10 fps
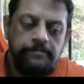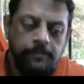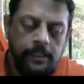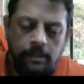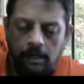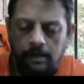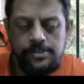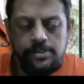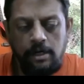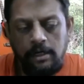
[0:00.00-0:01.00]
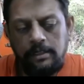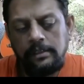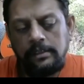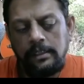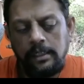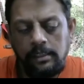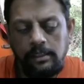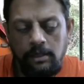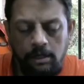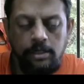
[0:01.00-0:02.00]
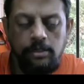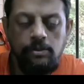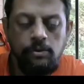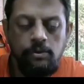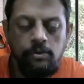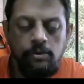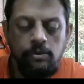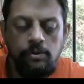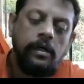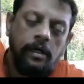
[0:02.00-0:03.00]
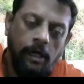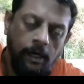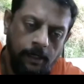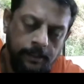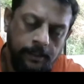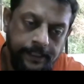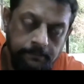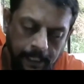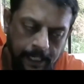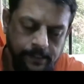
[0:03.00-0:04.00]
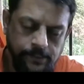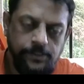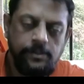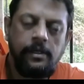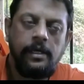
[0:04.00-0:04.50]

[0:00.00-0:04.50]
But God is not a God who uh, demands